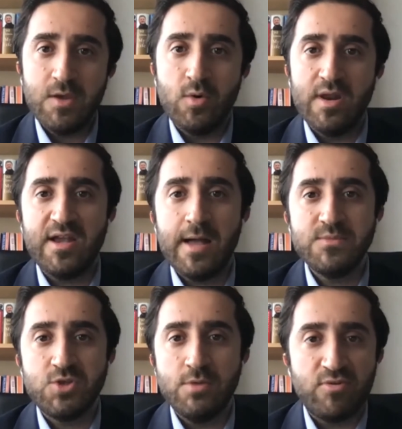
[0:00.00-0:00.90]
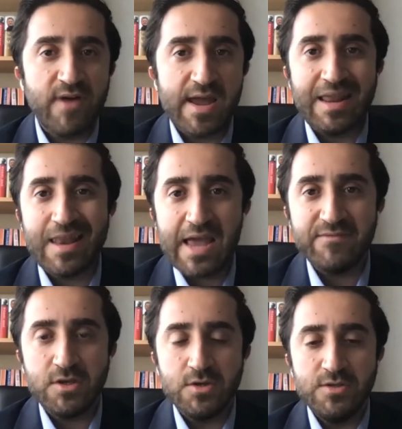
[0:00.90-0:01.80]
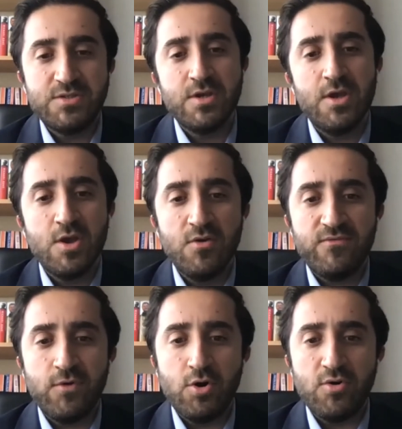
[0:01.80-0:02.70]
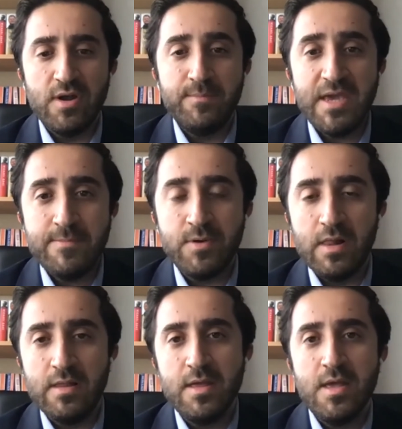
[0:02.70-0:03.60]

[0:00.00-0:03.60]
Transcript: when it comes to providing livelihoods for people.